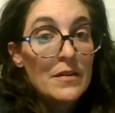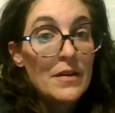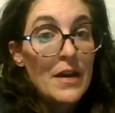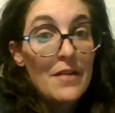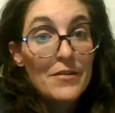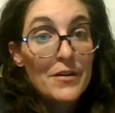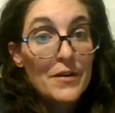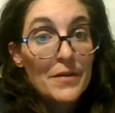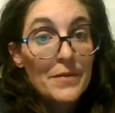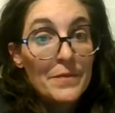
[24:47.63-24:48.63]
Ever.
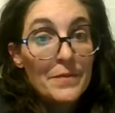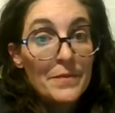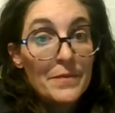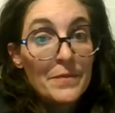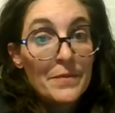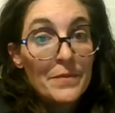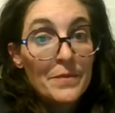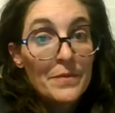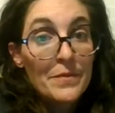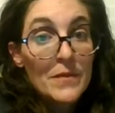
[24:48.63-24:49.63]

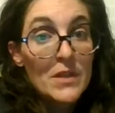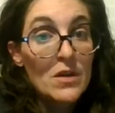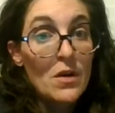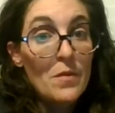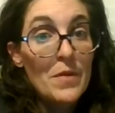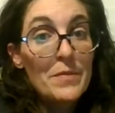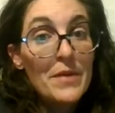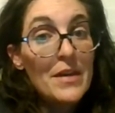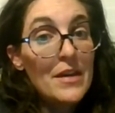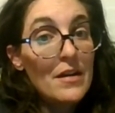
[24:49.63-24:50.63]
So
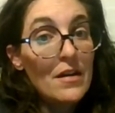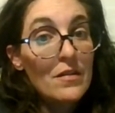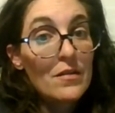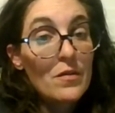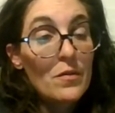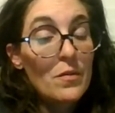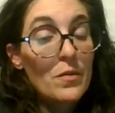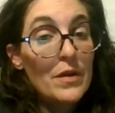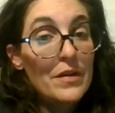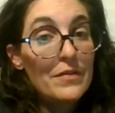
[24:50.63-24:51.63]
maybe
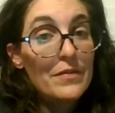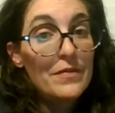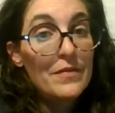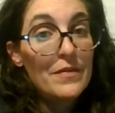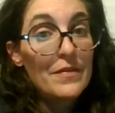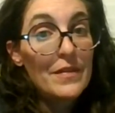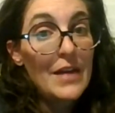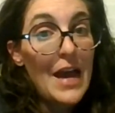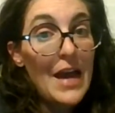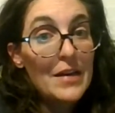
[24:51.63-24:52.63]
we've
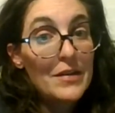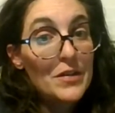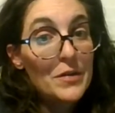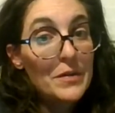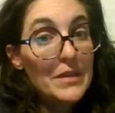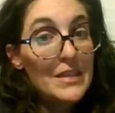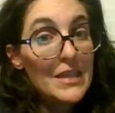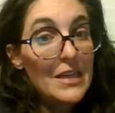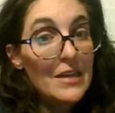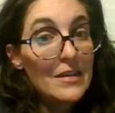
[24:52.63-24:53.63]
had it too
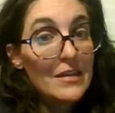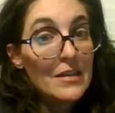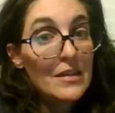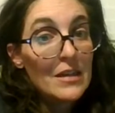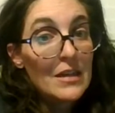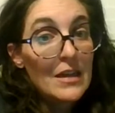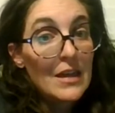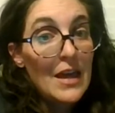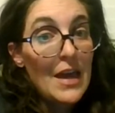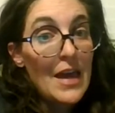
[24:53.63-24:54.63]
easy,
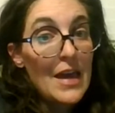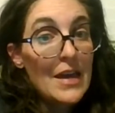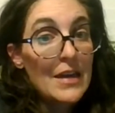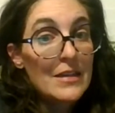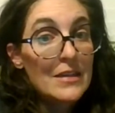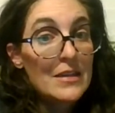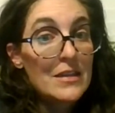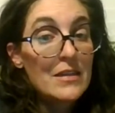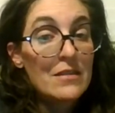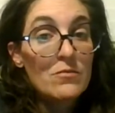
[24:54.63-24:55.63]
and
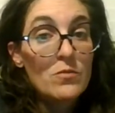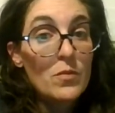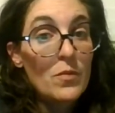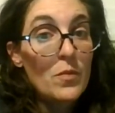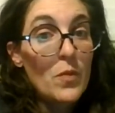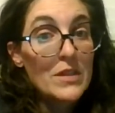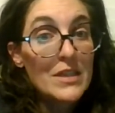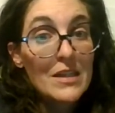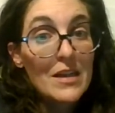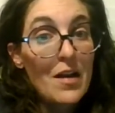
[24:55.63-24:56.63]
what's
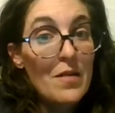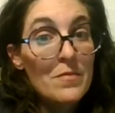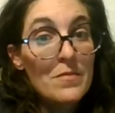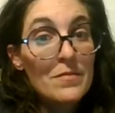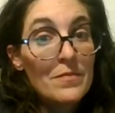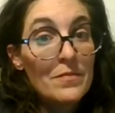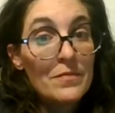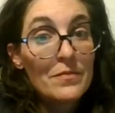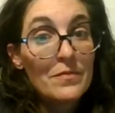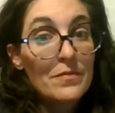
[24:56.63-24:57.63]
to come
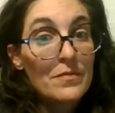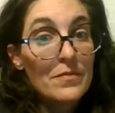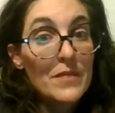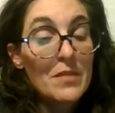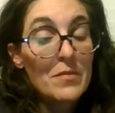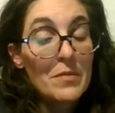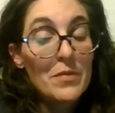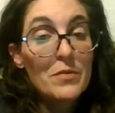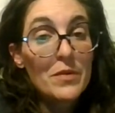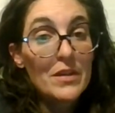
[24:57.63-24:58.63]
may be
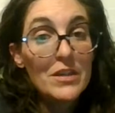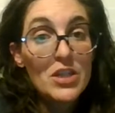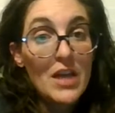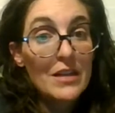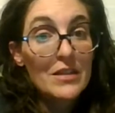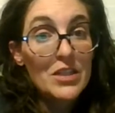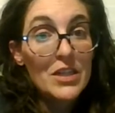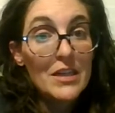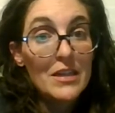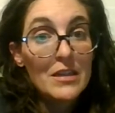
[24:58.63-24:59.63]
really
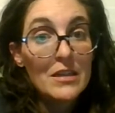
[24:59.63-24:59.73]
challenging.